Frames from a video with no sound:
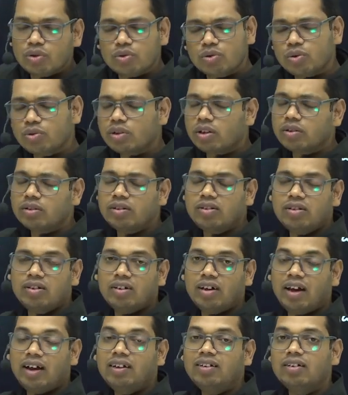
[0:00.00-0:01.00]
So
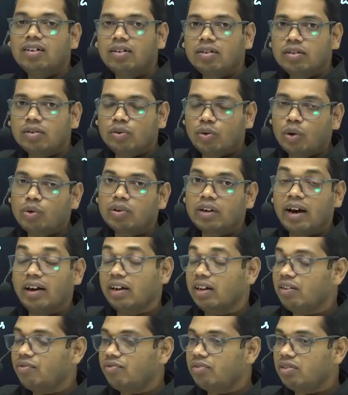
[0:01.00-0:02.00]

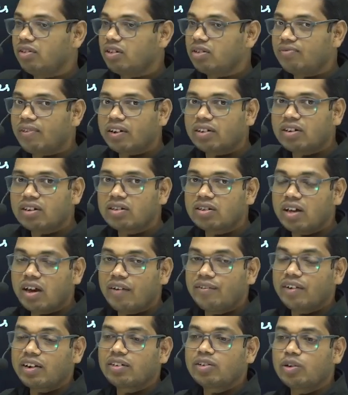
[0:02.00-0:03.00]
if these factors
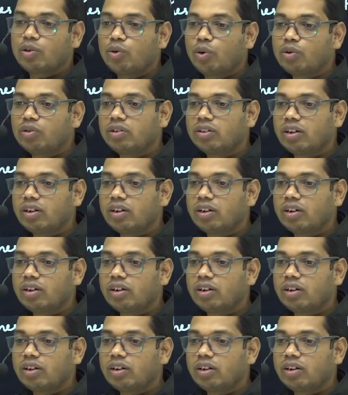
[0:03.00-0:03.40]
affect the growth,